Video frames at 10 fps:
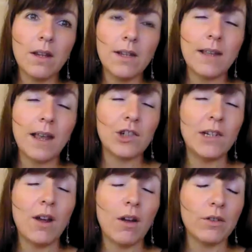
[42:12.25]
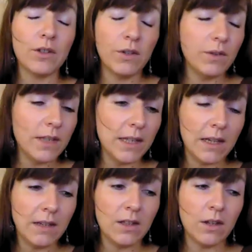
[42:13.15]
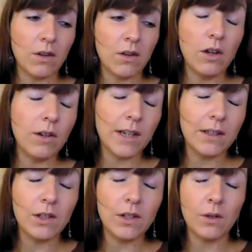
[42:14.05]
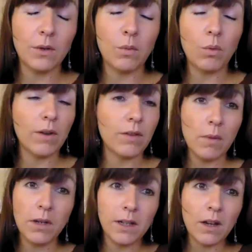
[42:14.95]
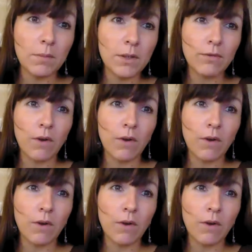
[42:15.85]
it's actually our duty to look into where the money comes